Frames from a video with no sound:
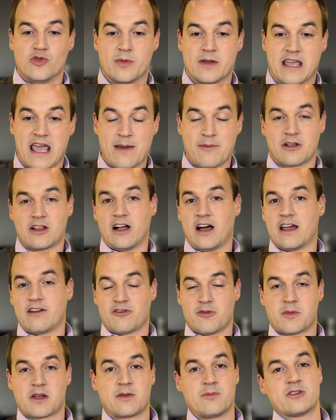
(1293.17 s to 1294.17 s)
became a client
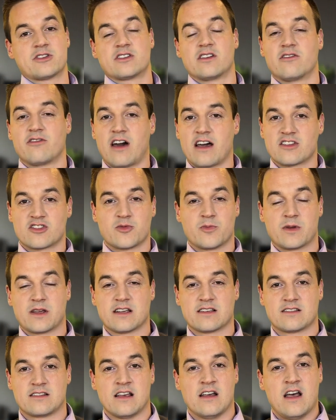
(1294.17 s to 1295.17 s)
from a commission advisor
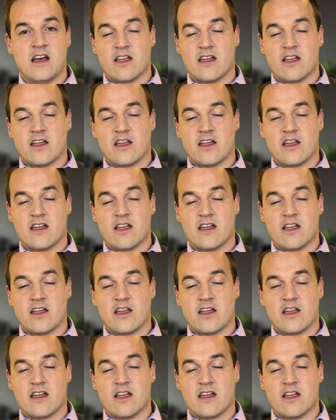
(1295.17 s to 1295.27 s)
because